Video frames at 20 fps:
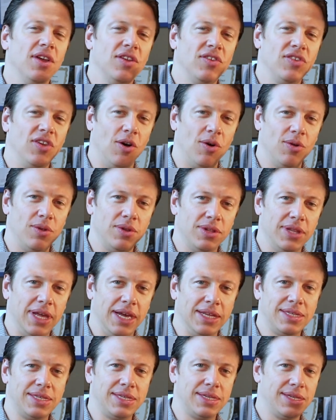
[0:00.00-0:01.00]
So
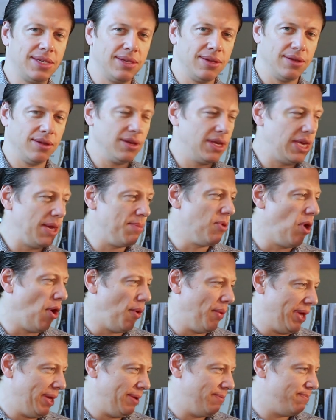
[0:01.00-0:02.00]
let's keep
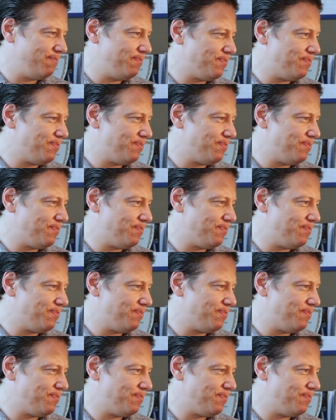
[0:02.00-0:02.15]
going.